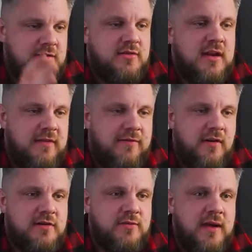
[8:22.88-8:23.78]
try the
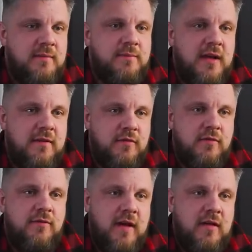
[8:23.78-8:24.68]
first one. If you
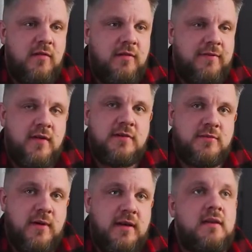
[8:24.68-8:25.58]
fail the
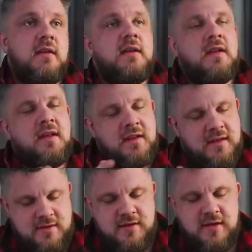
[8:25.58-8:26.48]
first one,
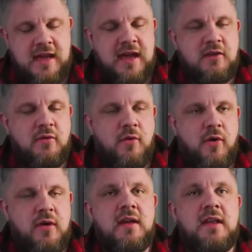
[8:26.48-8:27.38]
you get to go
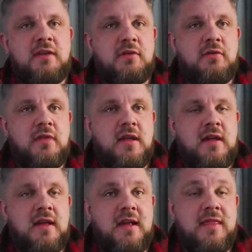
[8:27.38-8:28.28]
on and do
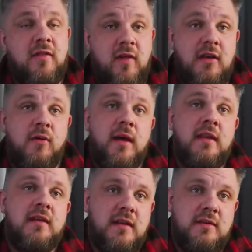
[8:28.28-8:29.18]
the lighter one
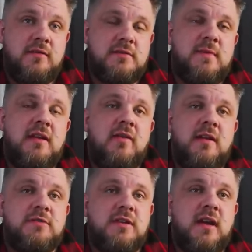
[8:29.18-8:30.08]
and do as many
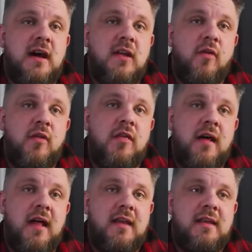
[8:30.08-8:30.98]
reps as you can on
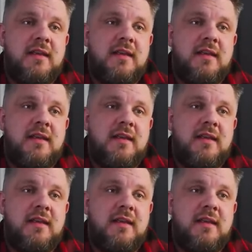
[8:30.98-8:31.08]
that.